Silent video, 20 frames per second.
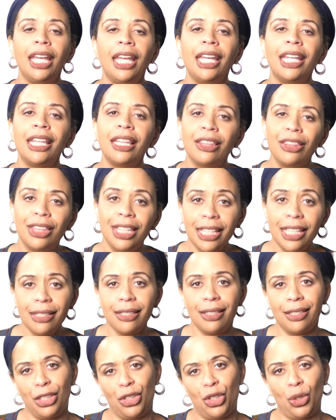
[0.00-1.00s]
In
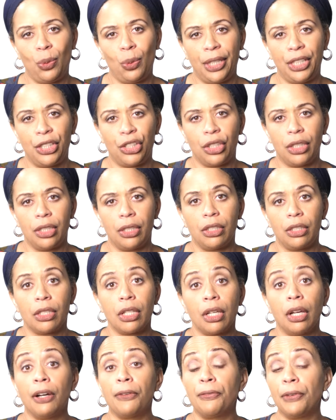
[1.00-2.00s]
these situations
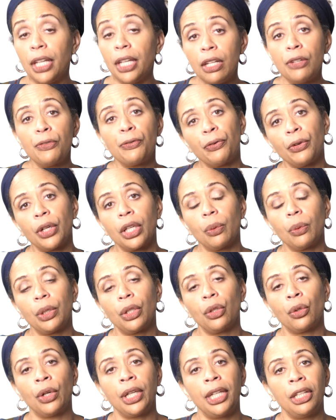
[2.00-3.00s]
of
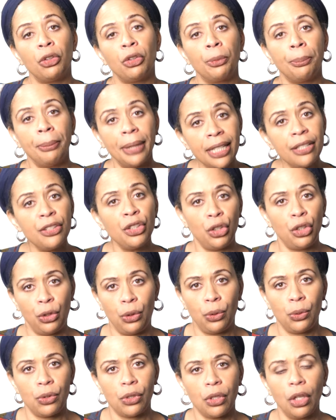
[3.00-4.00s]
infrequent or intermittent
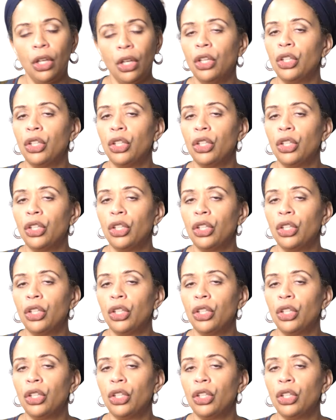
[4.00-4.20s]
use,